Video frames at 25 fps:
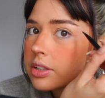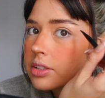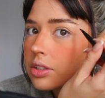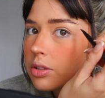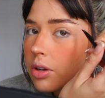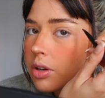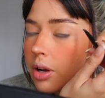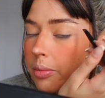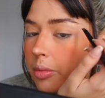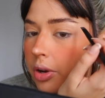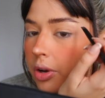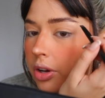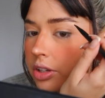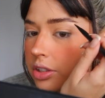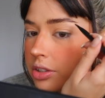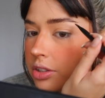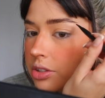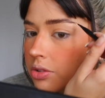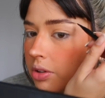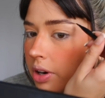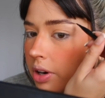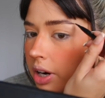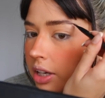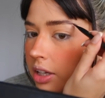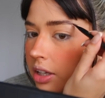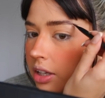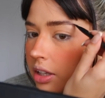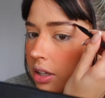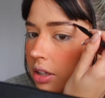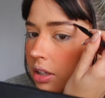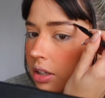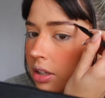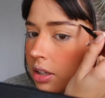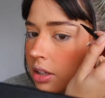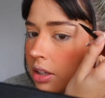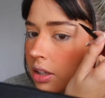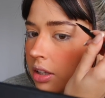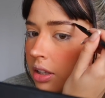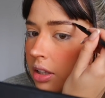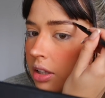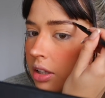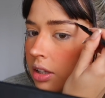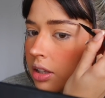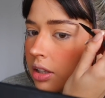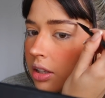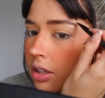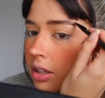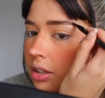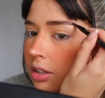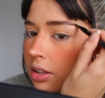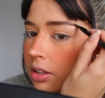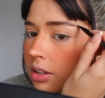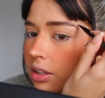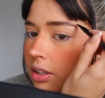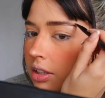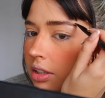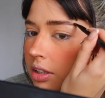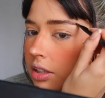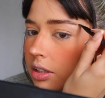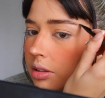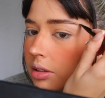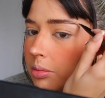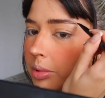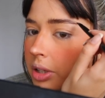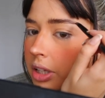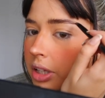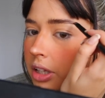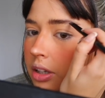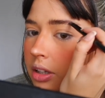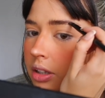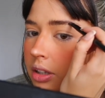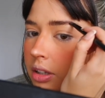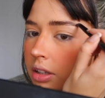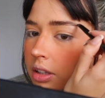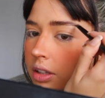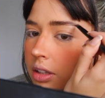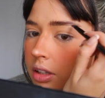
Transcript: so I'm gonna drag it a little bit.